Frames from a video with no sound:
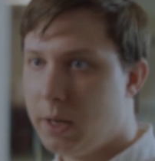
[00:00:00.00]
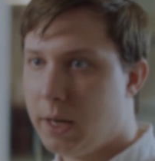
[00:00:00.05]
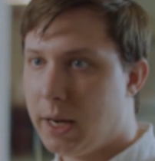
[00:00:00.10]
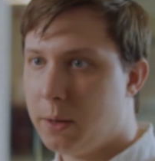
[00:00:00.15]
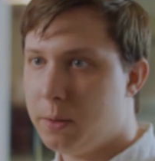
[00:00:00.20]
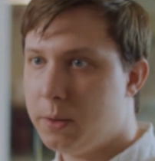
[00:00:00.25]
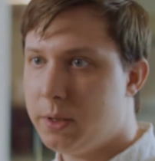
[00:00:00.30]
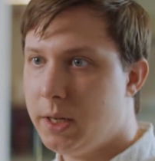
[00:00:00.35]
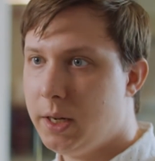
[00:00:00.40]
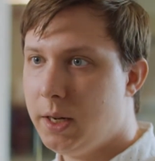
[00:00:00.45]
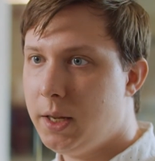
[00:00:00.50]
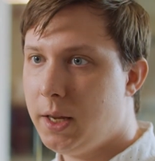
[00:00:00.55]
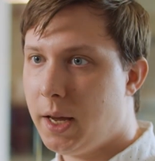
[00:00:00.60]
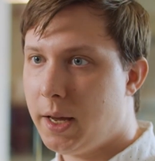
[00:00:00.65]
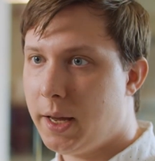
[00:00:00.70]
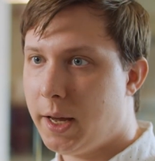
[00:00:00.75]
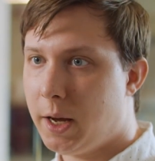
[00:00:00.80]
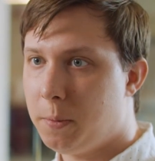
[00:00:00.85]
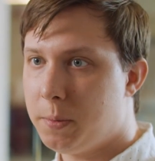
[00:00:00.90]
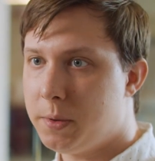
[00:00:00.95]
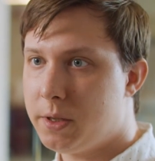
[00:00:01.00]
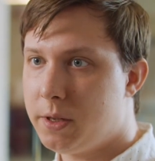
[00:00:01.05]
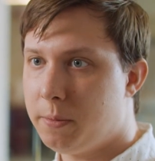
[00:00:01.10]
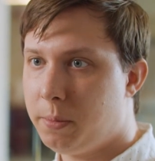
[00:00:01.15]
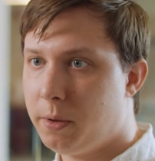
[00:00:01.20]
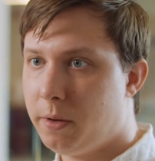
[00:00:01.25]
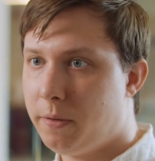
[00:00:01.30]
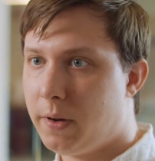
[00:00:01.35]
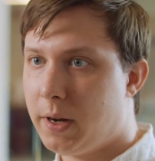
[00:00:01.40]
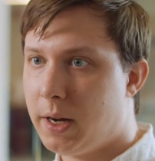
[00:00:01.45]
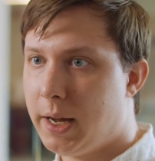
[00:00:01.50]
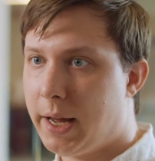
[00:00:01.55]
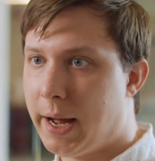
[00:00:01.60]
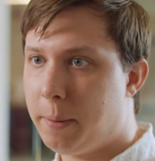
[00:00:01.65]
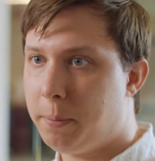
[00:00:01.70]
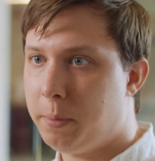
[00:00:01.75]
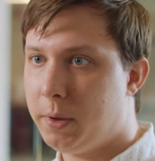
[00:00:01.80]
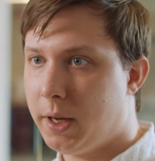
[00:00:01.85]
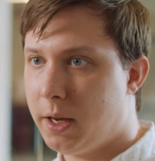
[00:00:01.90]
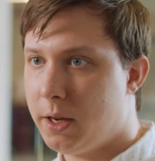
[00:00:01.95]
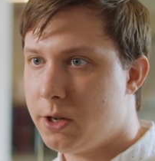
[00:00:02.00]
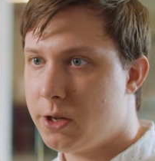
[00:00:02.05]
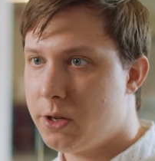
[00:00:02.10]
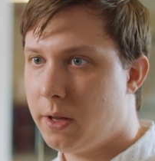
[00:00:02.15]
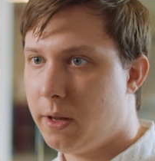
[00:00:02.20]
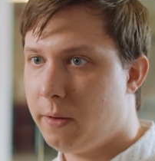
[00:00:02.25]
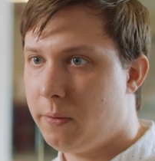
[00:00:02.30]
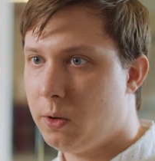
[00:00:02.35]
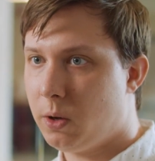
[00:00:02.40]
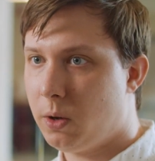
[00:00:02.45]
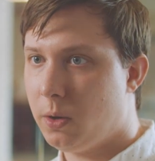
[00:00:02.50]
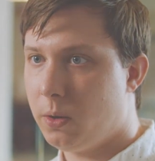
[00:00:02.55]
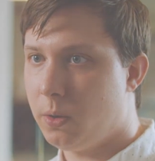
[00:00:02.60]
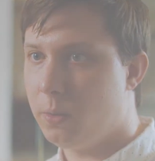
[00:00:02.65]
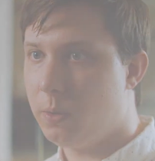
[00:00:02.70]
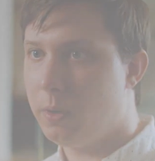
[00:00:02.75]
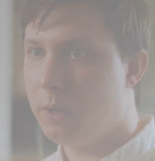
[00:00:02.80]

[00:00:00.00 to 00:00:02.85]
how TDA helps simplify application-level code,